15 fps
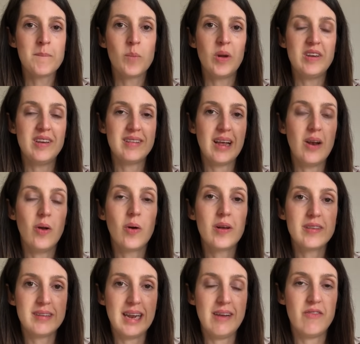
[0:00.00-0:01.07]
which is a
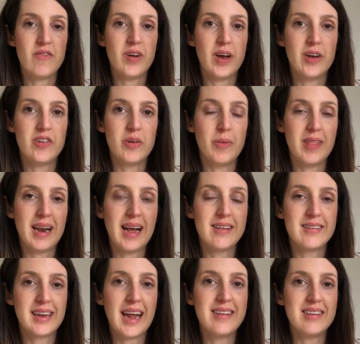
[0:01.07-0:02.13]
long sleeve version with
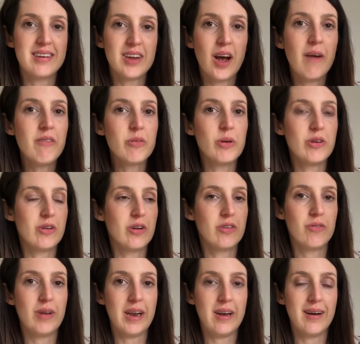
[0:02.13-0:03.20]
elasticated cuffs, which
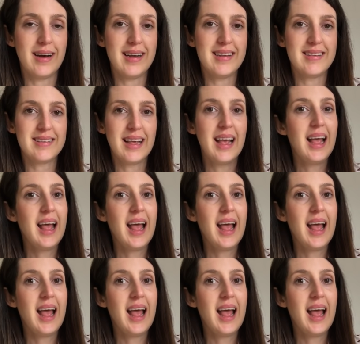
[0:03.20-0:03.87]
looks really nice.